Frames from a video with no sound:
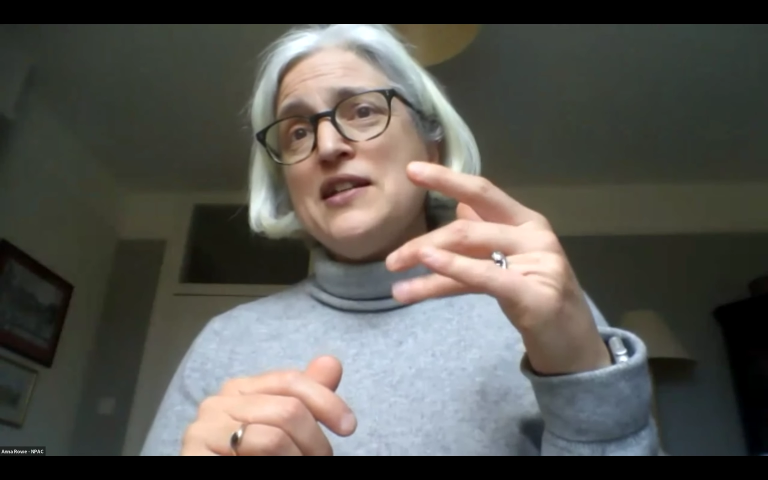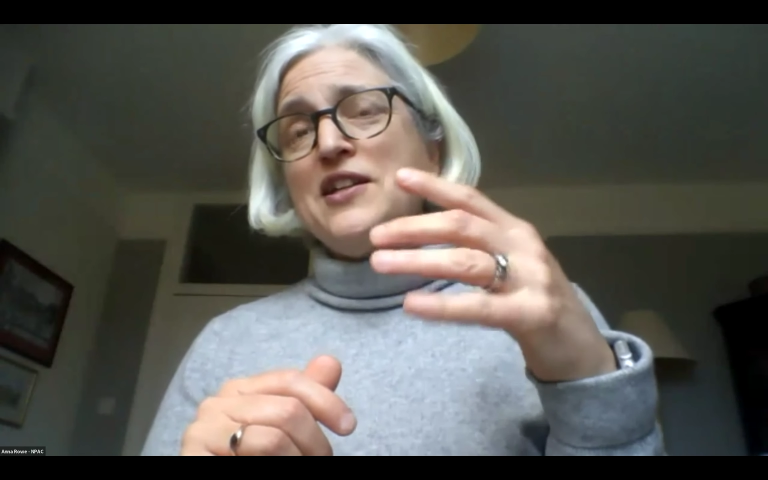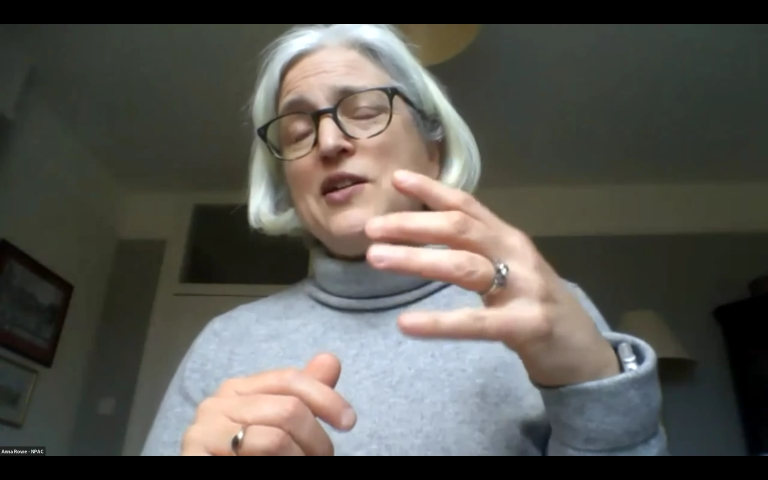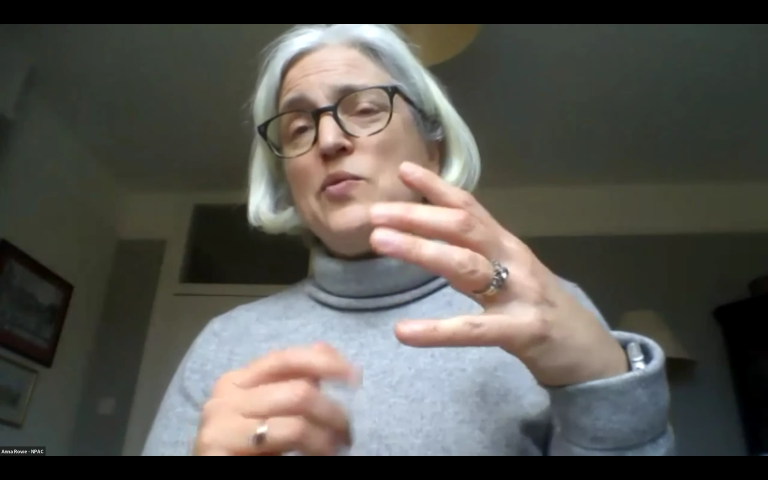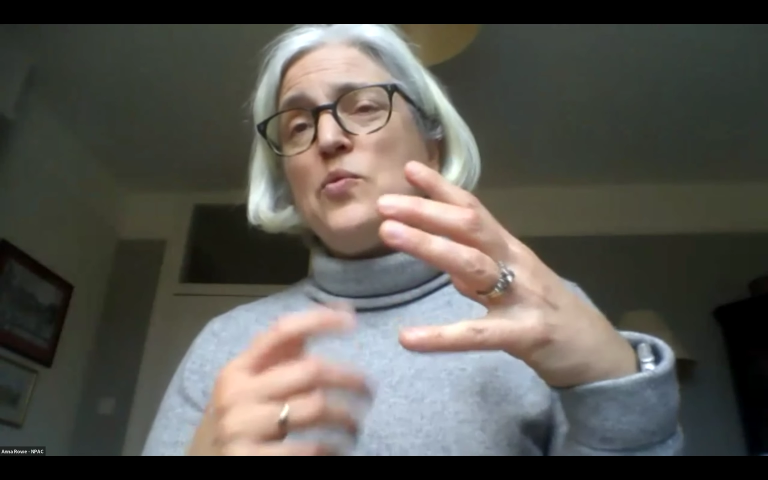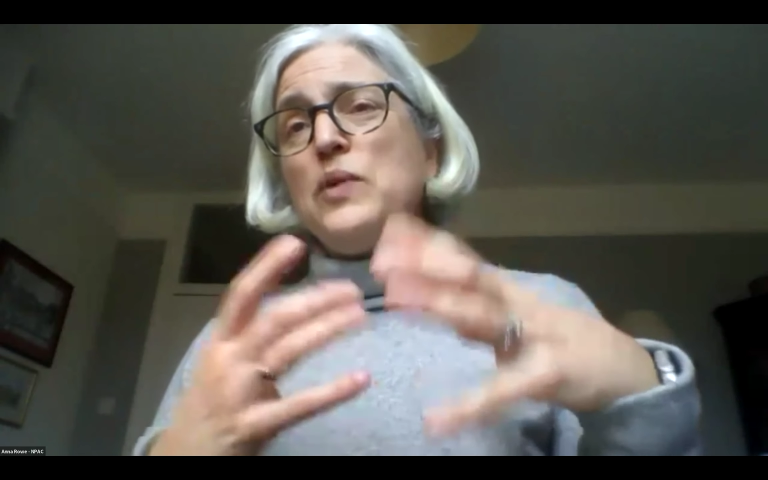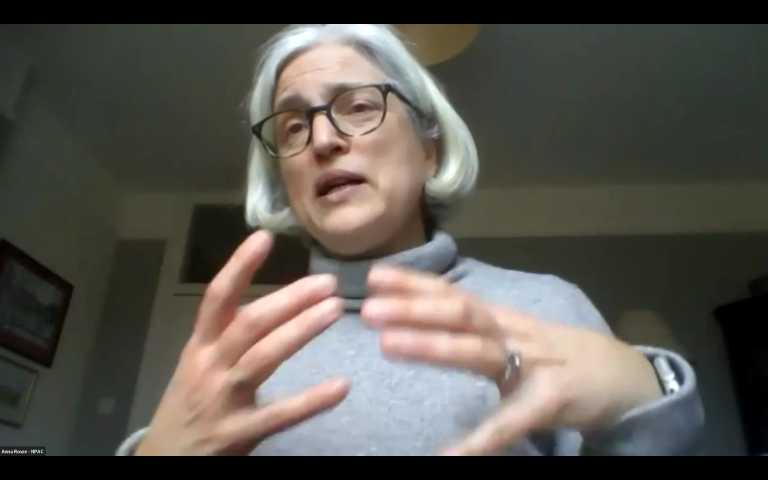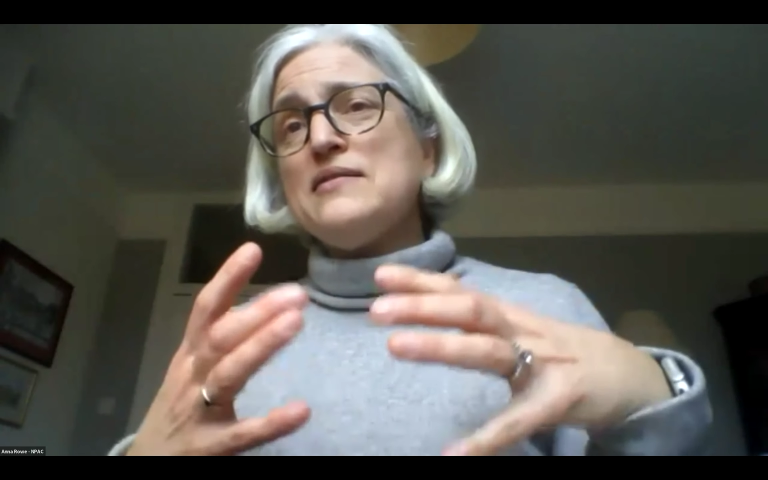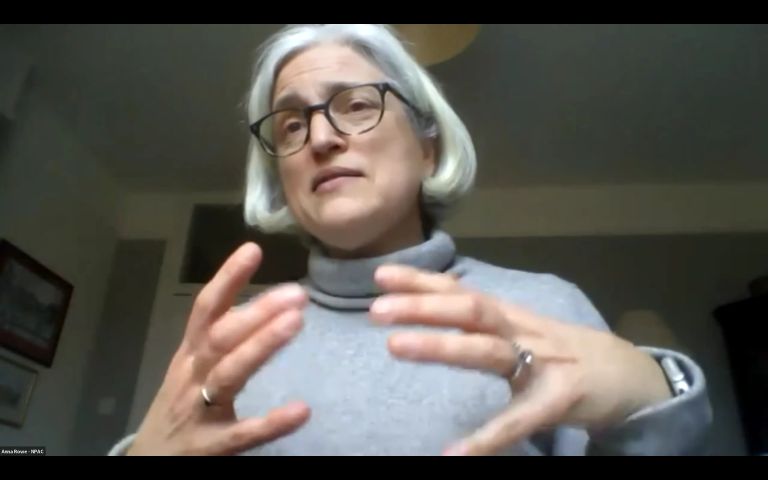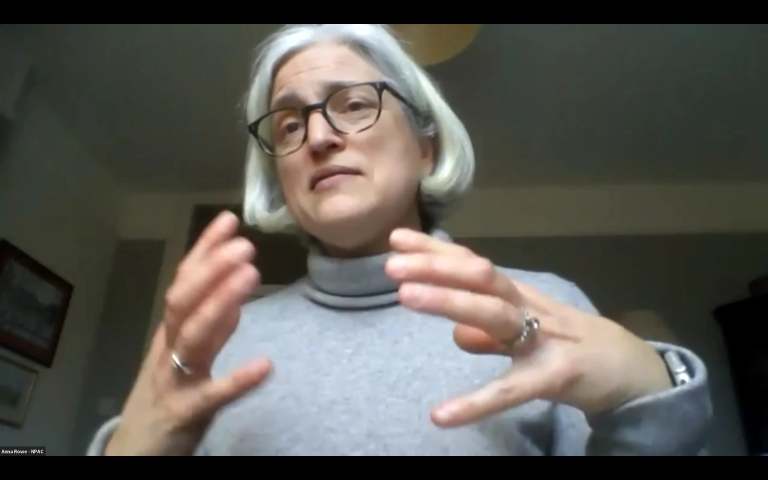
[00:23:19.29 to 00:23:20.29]

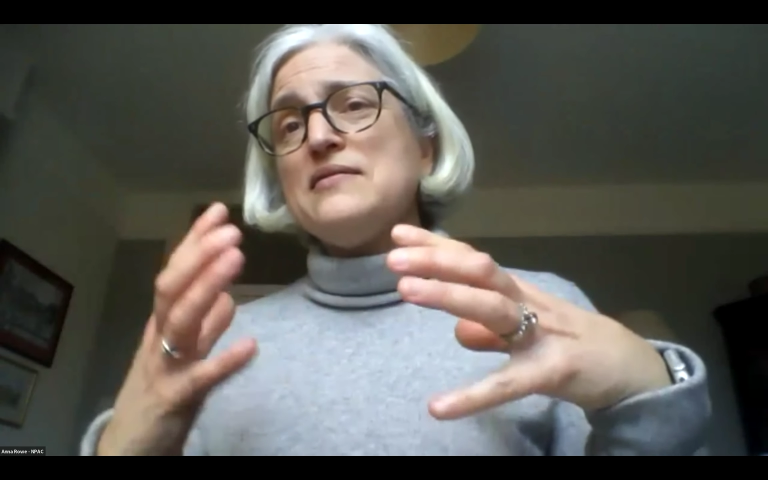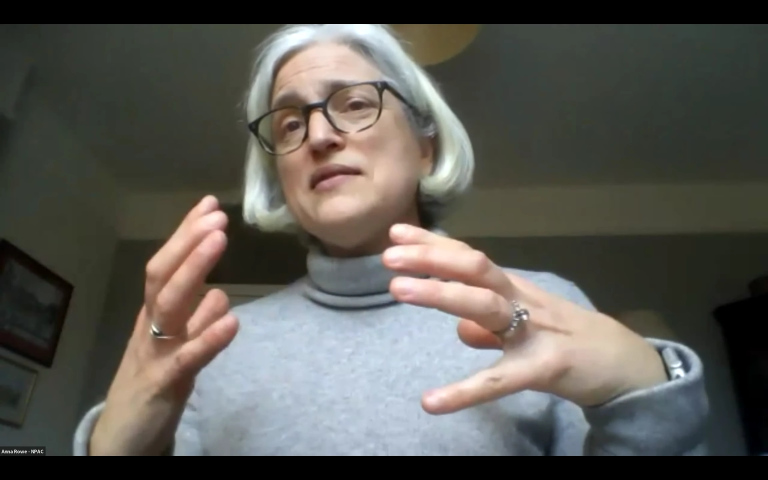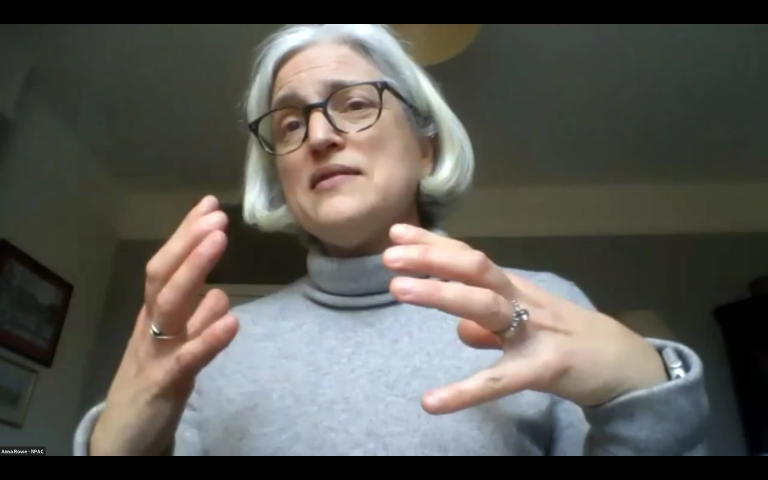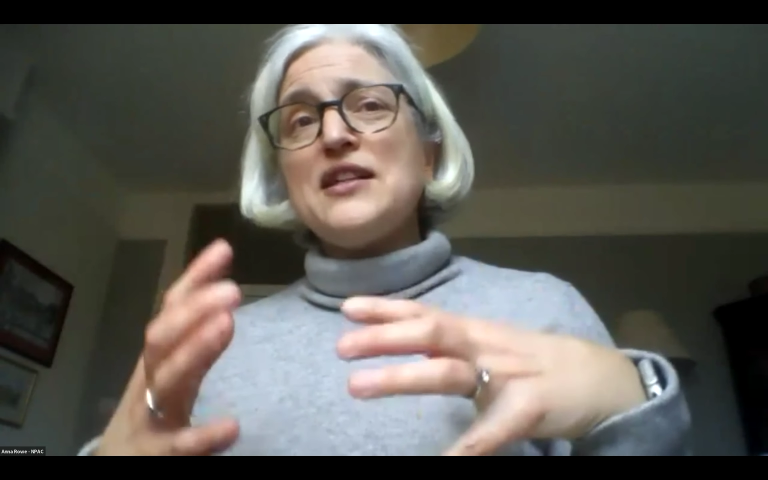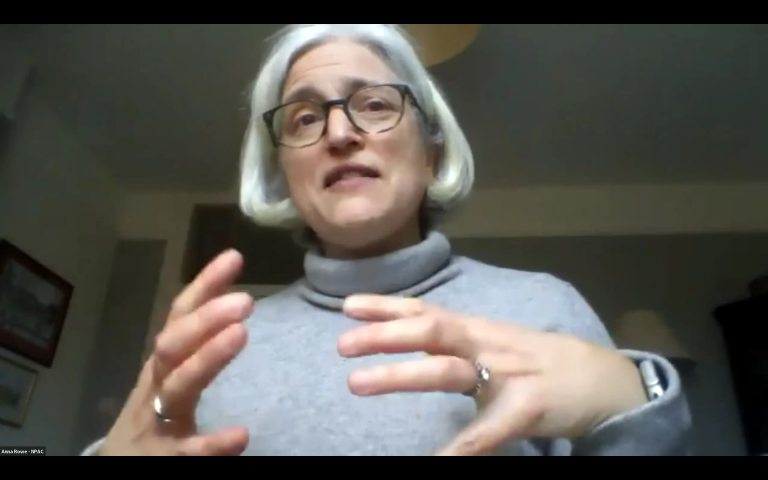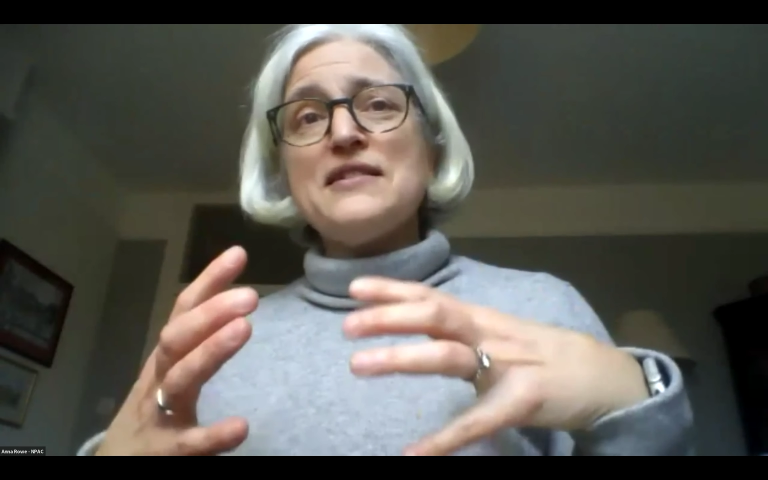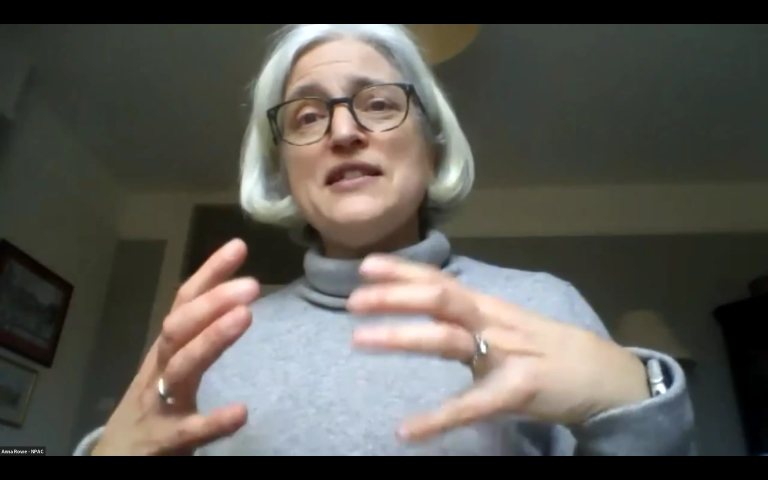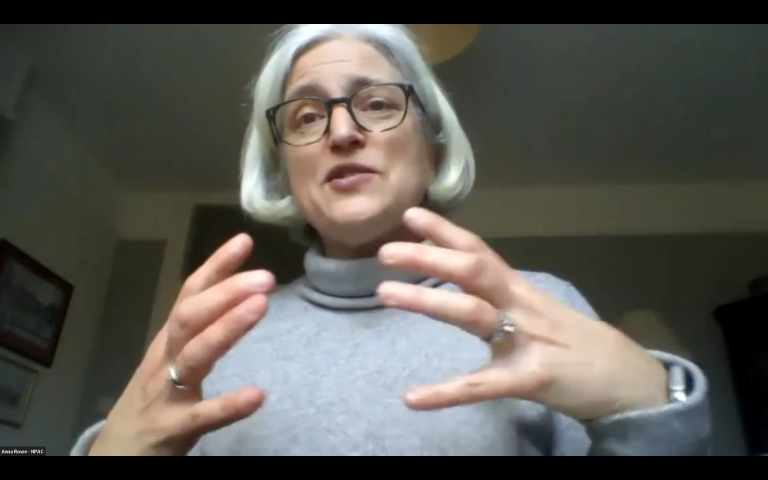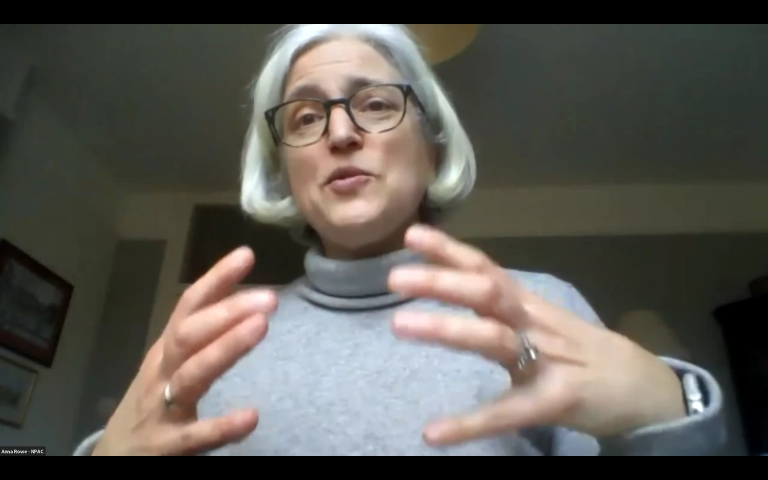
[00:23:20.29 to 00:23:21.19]
will the charities